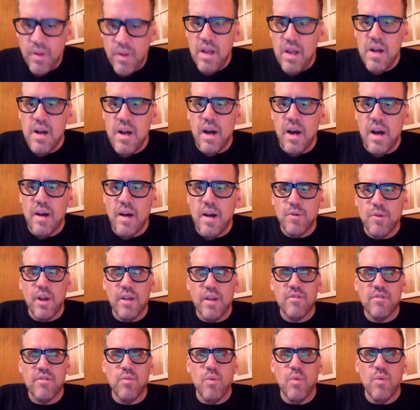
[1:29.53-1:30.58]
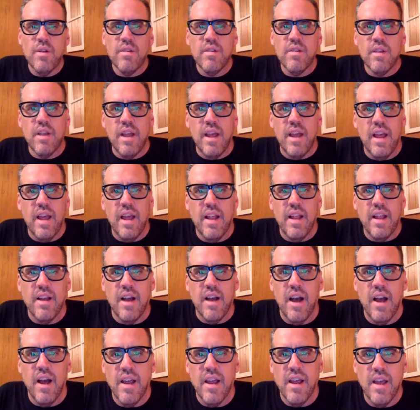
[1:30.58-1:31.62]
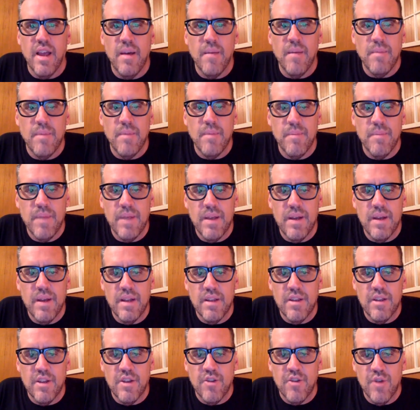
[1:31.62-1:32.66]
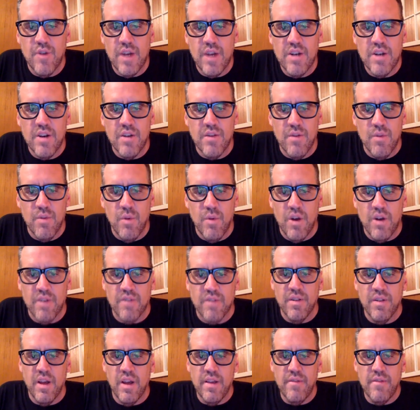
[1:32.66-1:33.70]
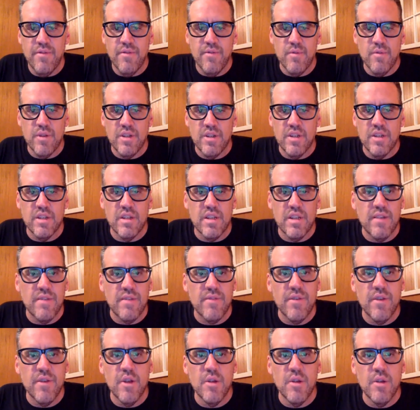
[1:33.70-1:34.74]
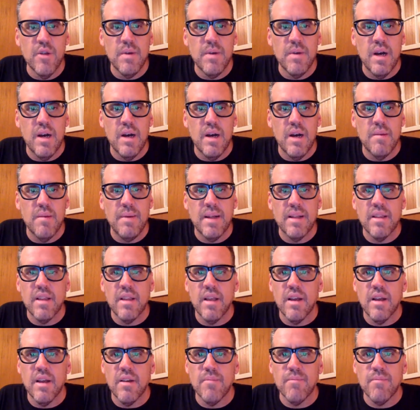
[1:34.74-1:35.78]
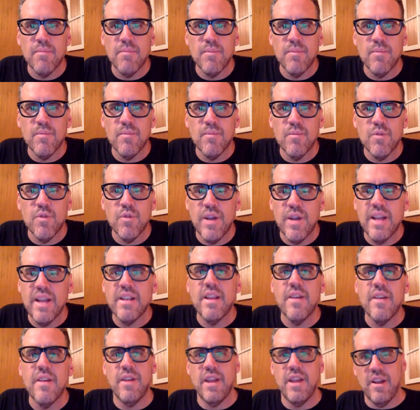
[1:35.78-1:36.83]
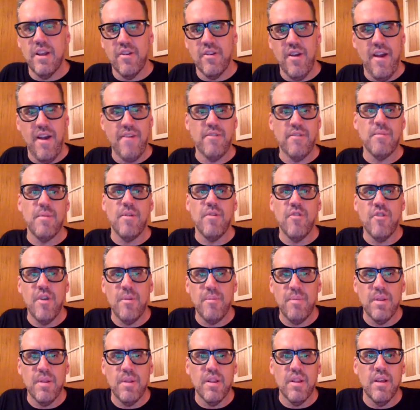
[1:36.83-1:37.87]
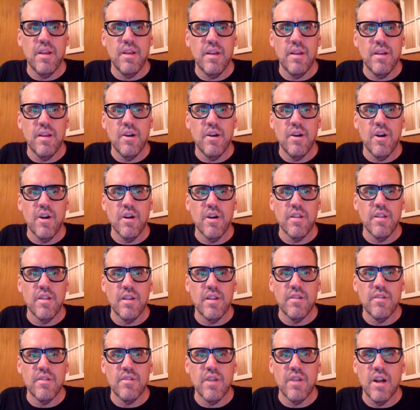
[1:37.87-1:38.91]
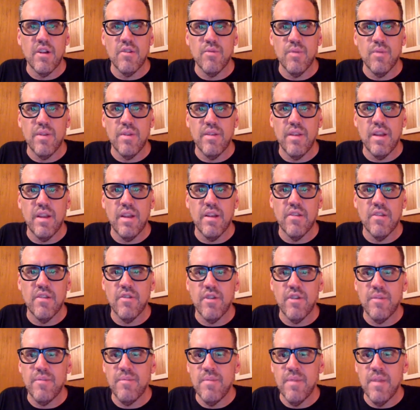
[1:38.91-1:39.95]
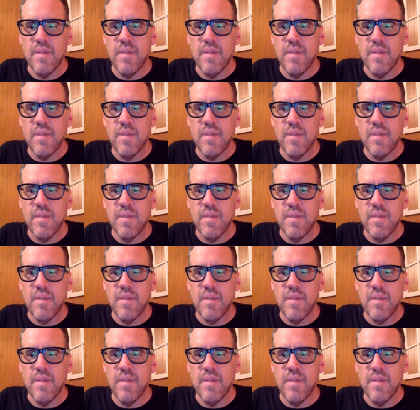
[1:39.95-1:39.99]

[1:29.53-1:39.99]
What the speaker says: I'm Greg Swartz, and I am the director of The Water of Life, which is a film about the creativity and craftsmanship at the heart of the Scotch whiskey industry.